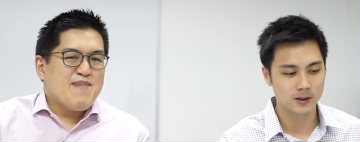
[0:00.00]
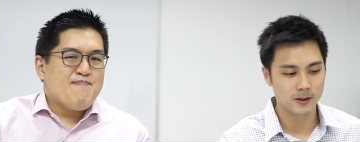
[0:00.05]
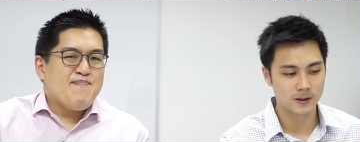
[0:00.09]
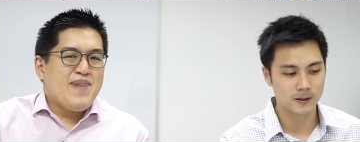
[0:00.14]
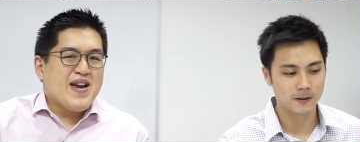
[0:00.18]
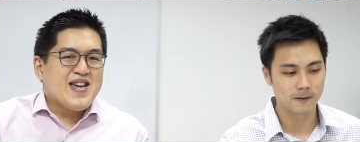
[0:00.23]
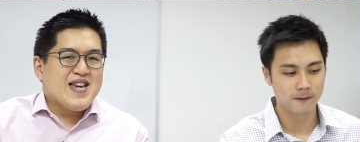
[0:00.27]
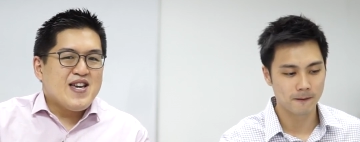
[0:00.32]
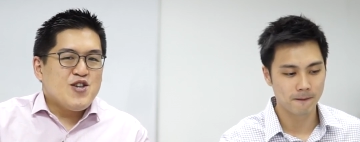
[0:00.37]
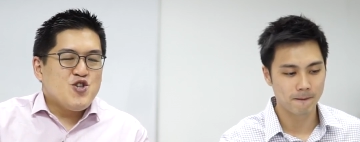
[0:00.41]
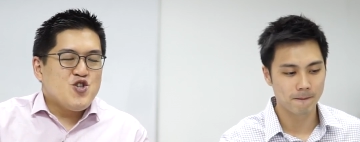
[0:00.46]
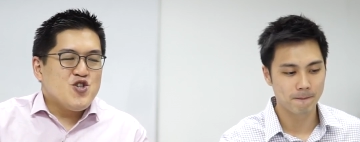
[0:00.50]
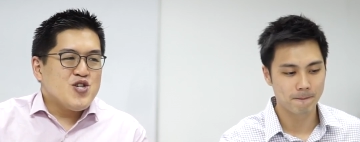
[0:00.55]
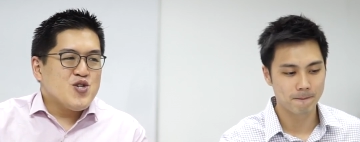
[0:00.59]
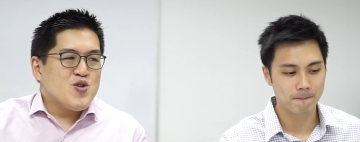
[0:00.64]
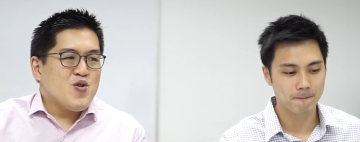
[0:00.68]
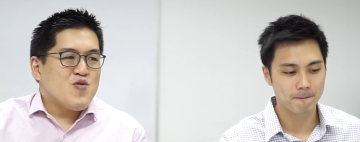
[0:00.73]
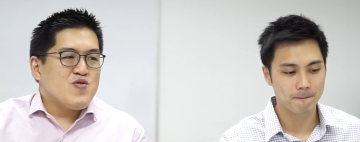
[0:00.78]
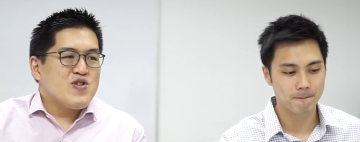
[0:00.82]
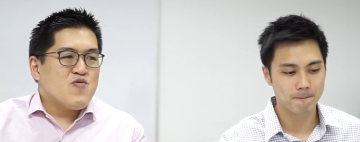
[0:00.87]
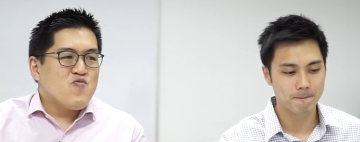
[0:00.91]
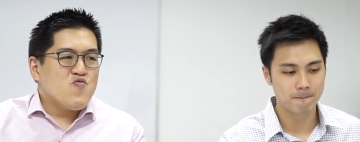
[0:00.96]
Speaker 1: packages
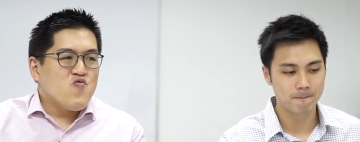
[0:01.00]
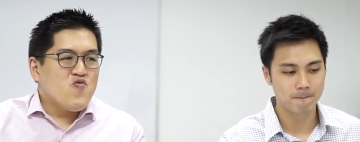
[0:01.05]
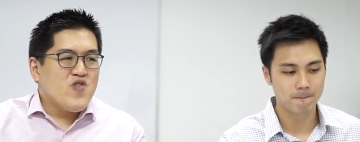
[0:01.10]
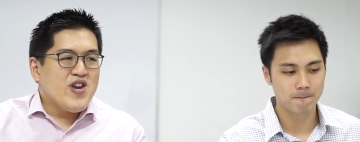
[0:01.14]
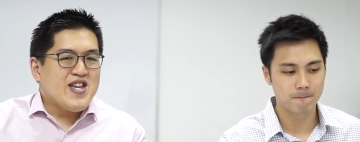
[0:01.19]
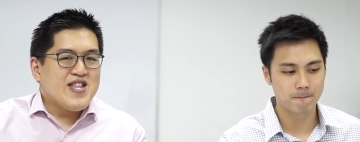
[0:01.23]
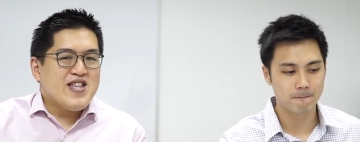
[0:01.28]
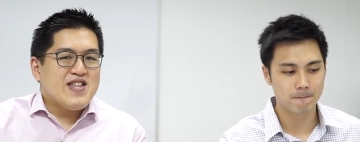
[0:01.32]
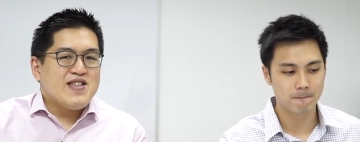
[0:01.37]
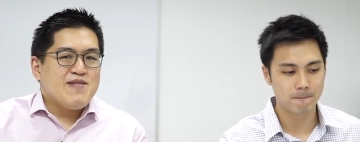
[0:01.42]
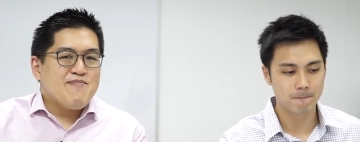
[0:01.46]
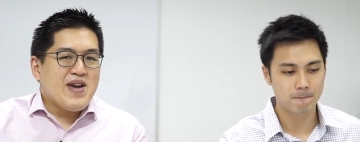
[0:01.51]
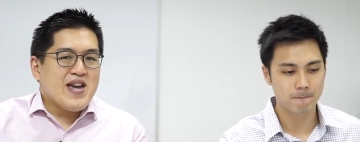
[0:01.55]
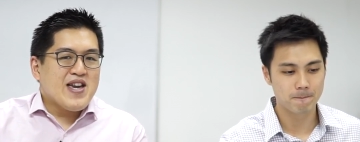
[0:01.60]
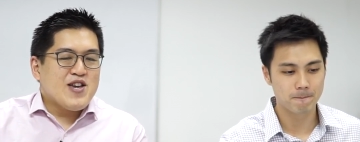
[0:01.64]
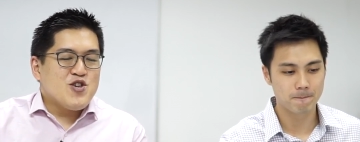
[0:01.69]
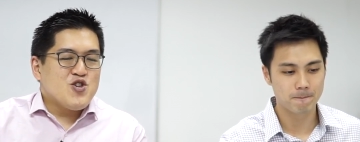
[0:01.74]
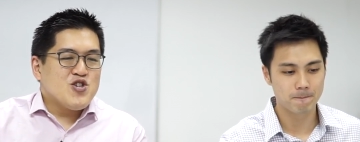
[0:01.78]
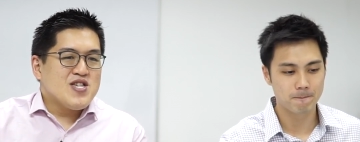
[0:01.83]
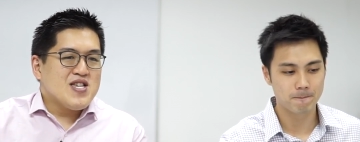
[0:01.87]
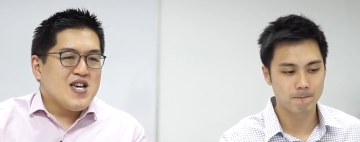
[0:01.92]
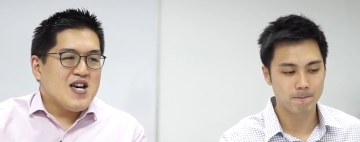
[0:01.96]
or the way that the
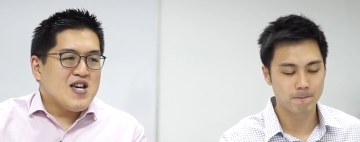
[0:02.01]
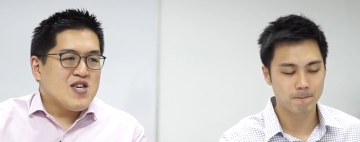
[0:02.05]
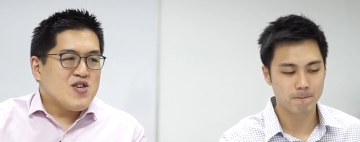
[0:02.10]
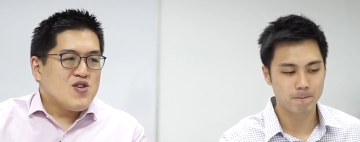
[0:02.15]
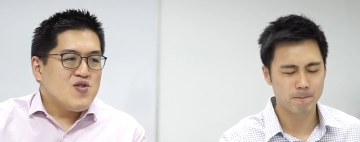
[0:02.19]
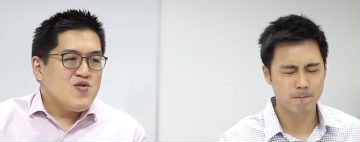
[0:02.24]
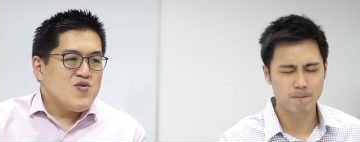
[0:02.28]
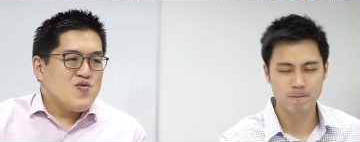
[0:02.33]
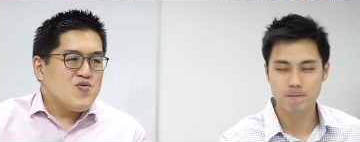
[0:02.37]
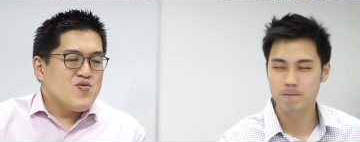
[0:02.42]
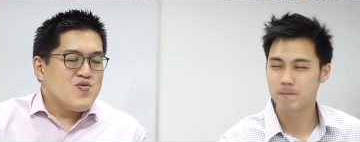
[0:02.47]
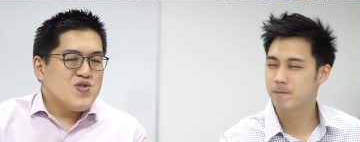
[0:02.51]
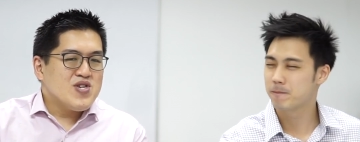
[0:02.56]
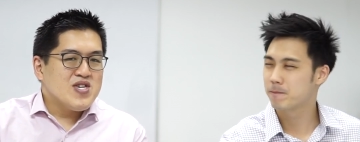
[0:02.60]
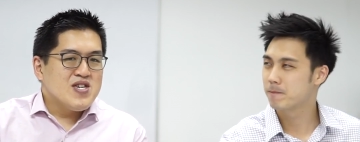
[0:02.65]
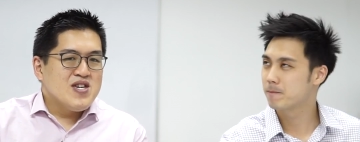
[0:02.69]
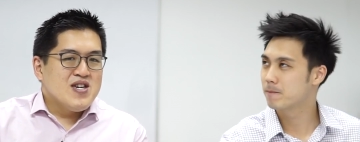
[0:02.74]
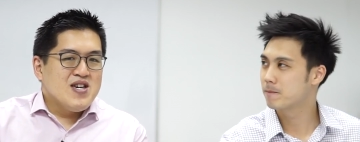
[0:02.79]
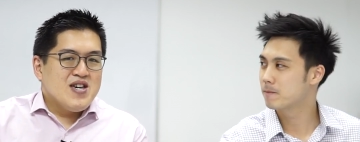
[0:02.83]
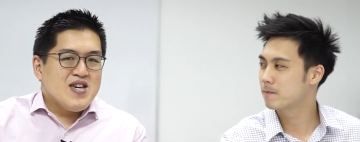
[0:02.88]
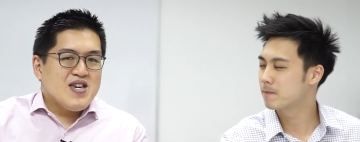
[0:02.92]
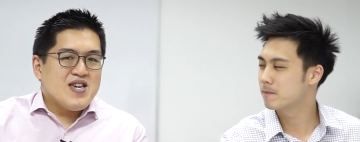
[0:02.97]
packages are used
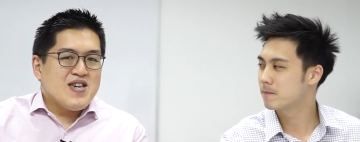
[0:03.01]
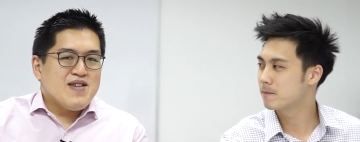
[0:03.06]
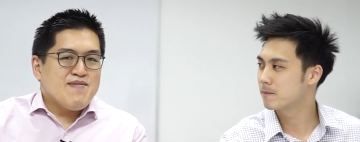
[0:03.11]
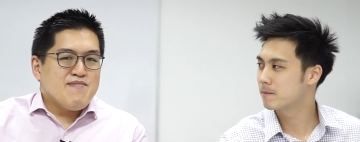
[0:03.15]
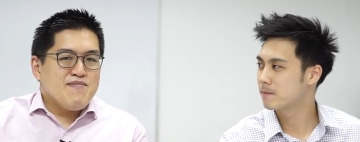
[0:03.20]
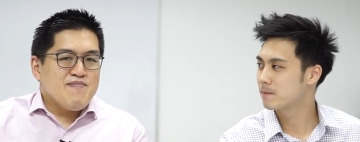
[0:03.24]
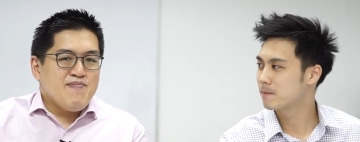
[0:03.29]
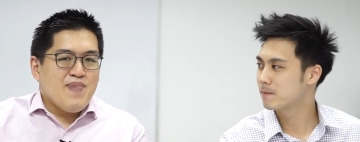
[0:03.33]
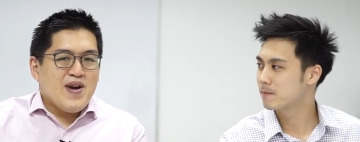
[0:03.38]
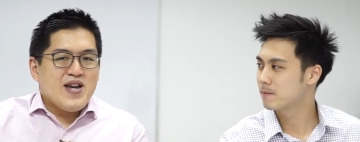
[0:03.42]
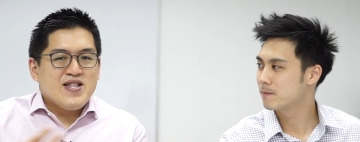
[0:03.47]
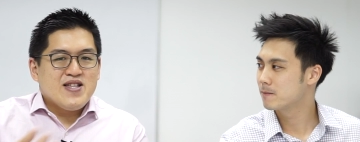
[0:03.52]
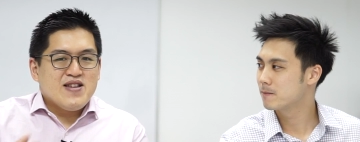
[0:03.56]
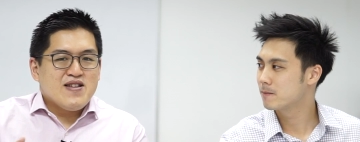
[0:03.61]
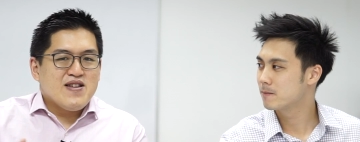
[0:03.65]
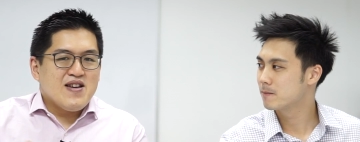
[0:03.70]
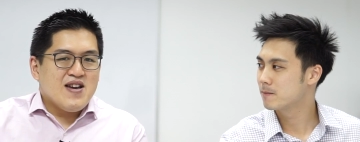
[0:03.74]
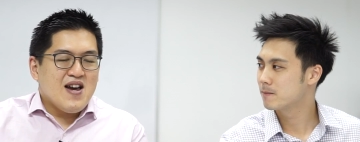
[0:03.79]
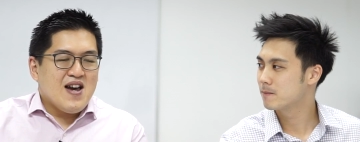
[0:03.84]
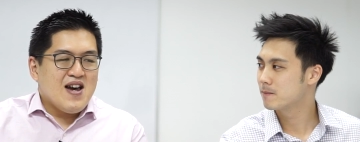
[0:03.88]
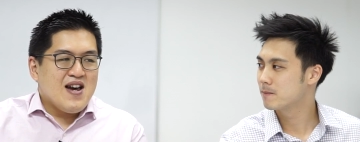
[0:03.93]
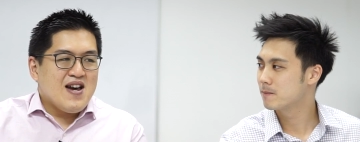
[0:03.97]
in Python
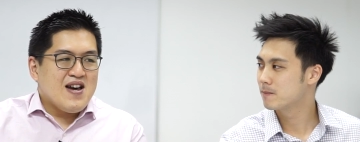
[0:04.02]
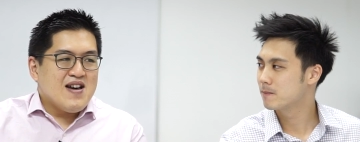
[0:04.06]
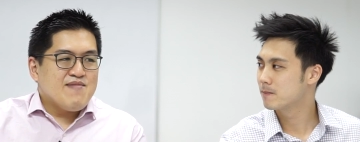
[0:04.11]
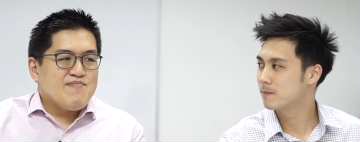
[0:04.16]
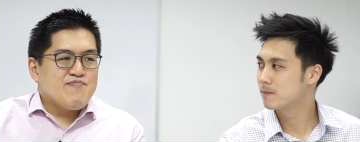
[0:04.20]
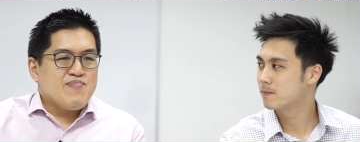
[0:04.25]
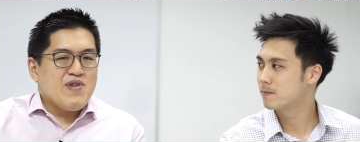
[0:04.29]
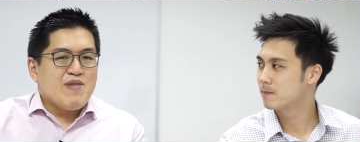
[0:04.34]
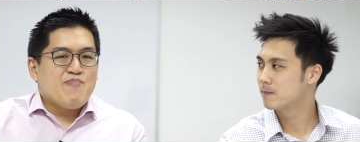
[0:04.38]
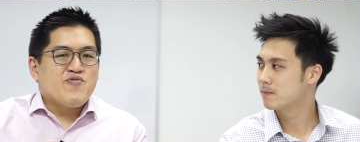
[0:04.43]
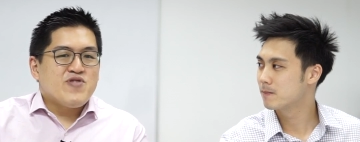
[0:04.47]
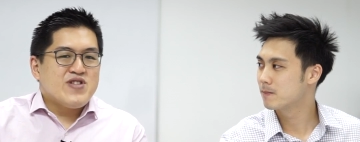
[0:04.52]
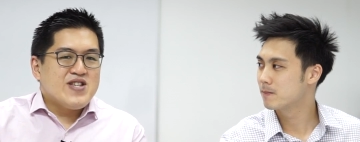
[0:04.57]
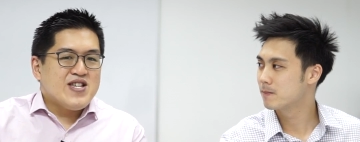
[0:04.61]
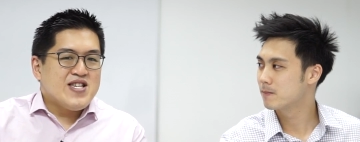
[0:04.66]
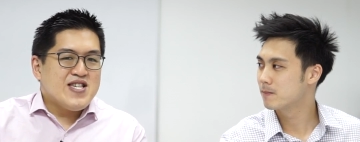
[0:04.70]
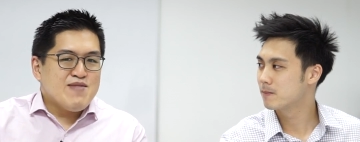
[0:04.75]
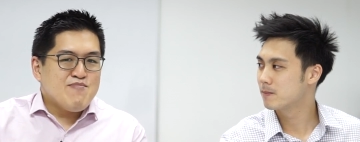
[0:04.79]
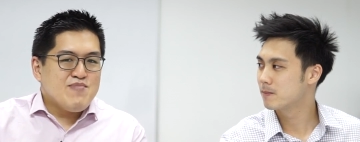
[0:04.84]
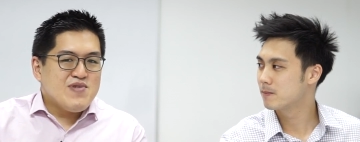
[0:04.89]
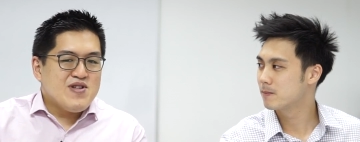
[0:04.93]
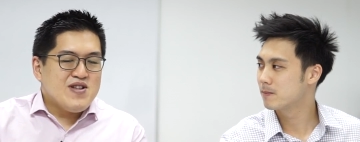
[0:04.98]
and R are pretty
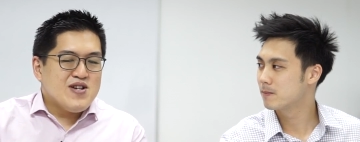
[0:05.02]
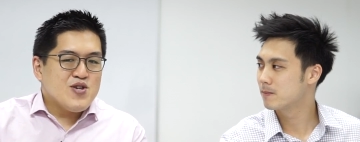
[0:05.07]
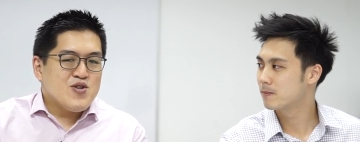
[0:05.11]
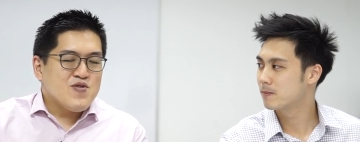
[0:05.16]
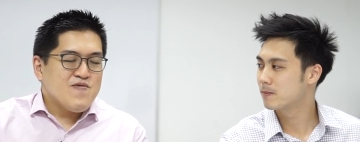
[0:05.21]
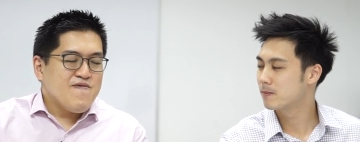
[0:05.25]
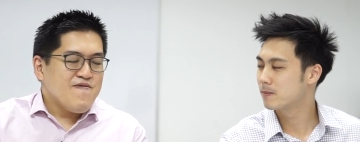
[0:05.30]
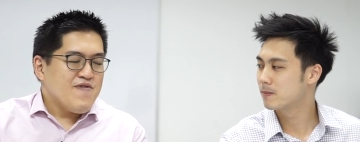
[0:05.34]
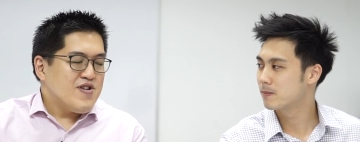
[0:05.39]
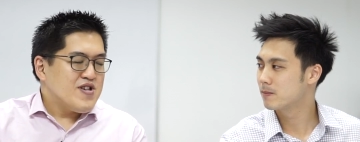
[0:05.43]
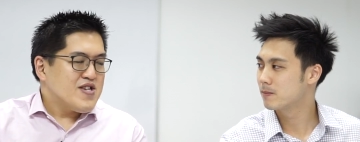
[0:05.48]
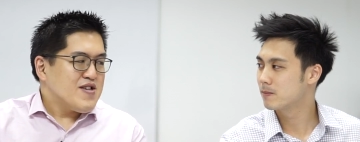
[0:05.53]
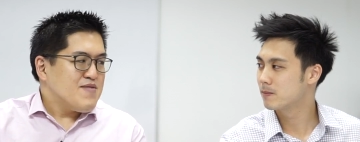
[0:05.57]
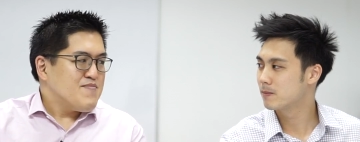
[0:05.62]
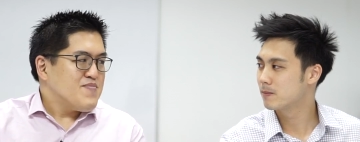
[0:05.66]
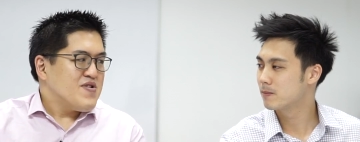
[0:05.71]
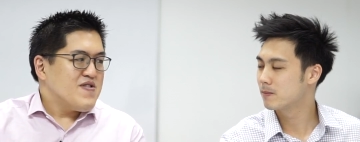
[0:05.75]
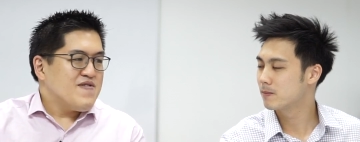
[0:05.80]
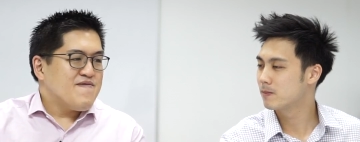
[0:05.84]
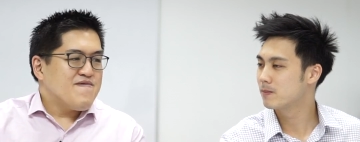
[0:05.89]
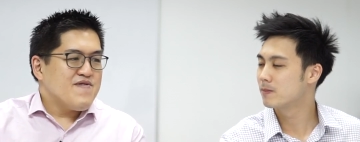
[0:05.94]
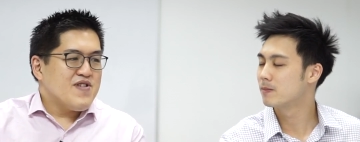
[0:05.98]
similar. So for
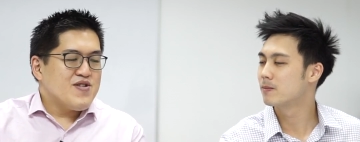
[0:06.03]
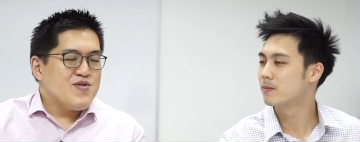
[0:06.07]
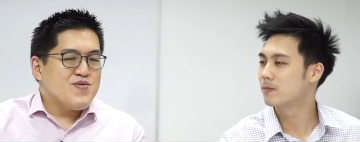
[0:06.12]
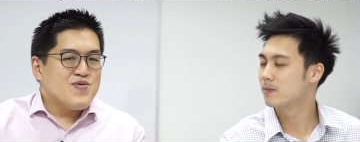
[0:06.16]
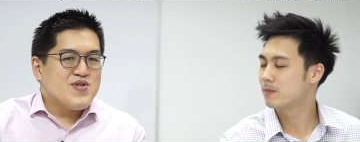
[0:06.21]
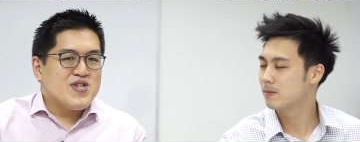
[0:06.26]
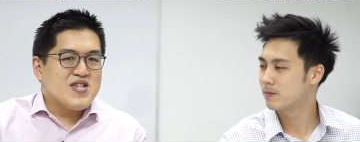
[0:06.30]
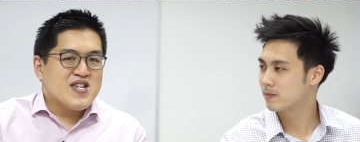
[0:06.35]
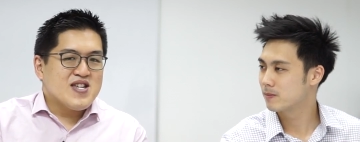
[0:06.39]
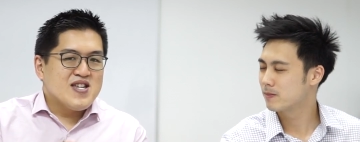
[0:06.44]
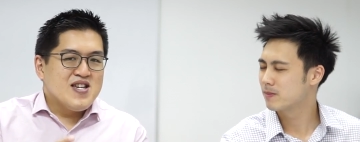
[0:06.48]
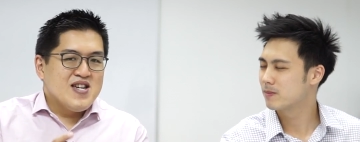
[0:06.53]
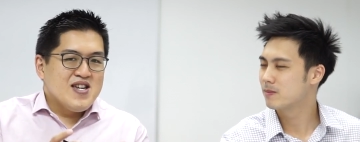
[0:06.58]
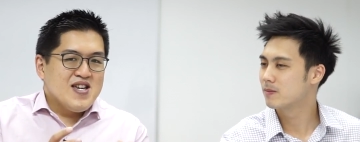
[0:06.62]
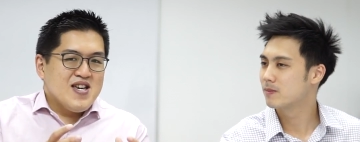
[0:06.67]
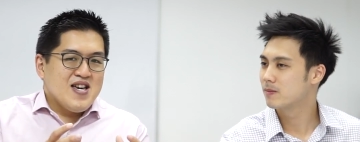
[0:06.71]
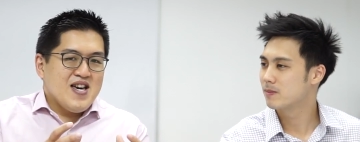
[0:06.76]
example, if you're using